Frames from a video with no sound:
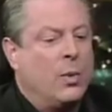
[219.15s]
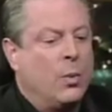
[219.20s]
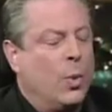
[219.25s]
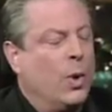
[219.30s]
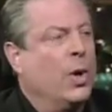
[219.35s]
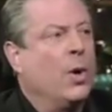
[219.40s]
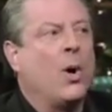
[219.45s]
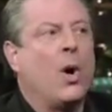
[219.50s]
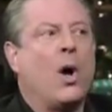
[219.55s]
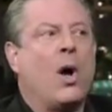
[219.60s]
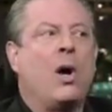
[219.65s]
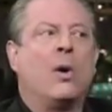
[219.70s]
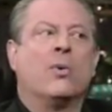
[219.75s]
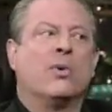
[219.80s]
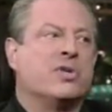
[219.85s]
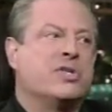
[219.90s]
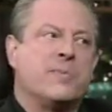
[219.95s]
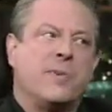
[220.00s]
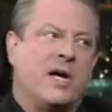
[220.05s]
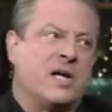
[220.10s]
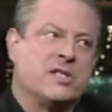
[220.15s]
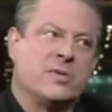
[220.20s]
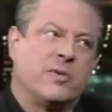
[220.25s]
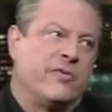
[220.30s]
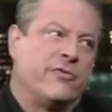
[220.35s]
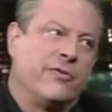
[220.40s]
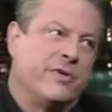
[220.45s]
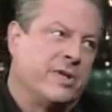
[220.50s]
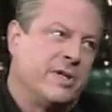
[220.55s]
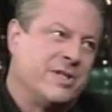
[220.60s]
We're all
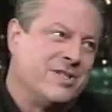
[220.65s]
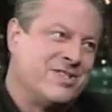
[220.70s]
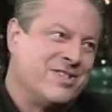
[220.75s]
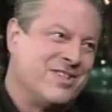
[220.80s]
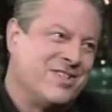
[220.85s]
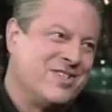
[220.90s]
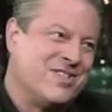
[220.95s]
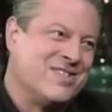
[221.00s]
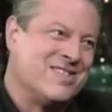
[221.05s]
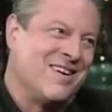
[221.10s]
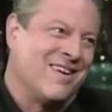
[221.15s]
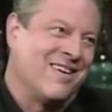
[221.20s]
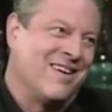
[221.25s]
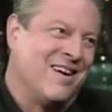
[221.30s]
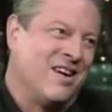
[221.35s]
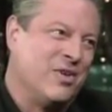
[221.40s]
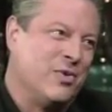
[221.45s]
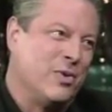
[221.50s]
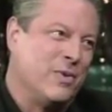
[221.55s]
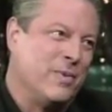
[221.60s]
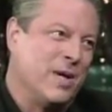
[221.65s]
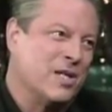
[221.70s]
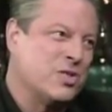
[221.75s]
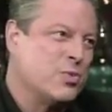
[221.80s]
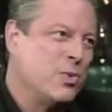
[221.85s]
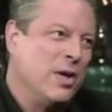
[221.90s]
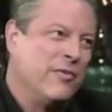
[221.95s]
responsible for the decisions our country makes.